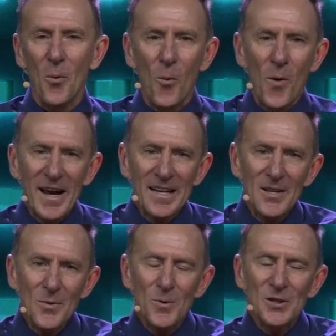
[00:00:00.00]

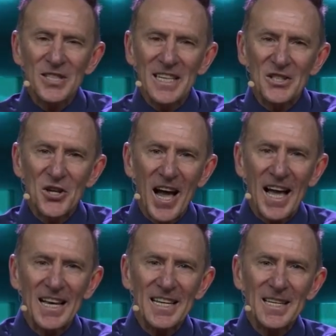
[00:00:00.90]
When would
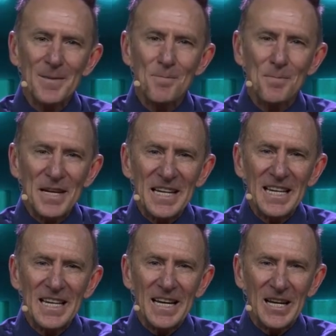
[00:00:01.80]
sexuality
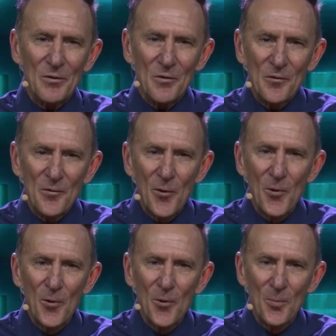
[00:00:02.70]
be in
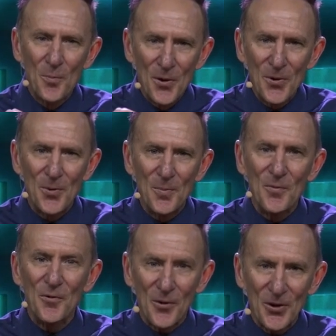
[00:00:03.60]
full
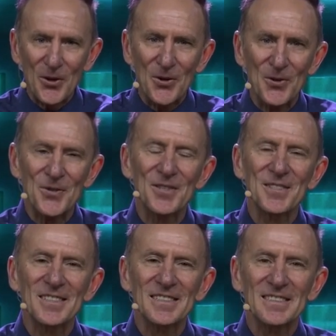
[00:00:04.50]
bloom for you?
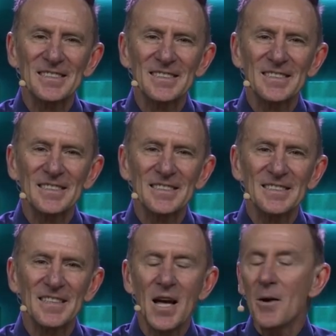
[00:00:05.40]

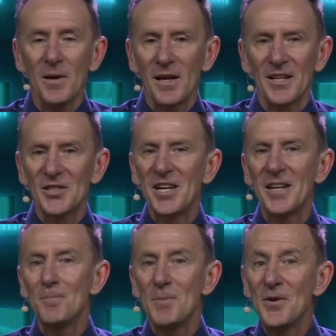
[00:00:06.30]
Well, I'll
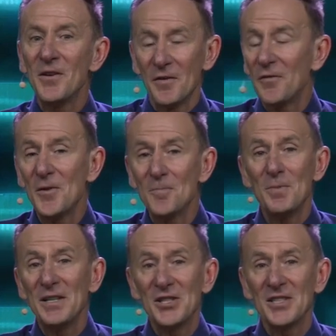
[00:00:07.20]
share a few, a few
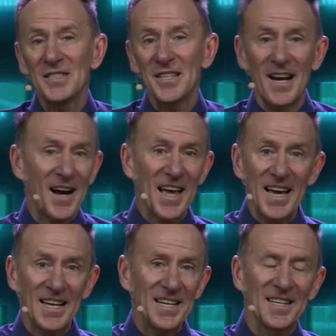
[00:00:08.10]
pictures that I
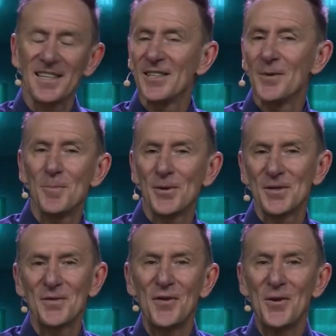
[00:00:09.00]
had the
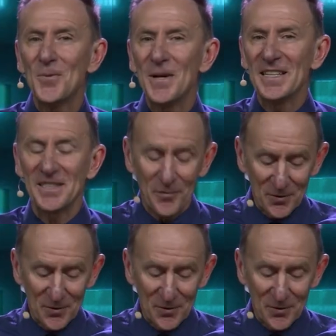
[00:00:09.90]
past few weeks.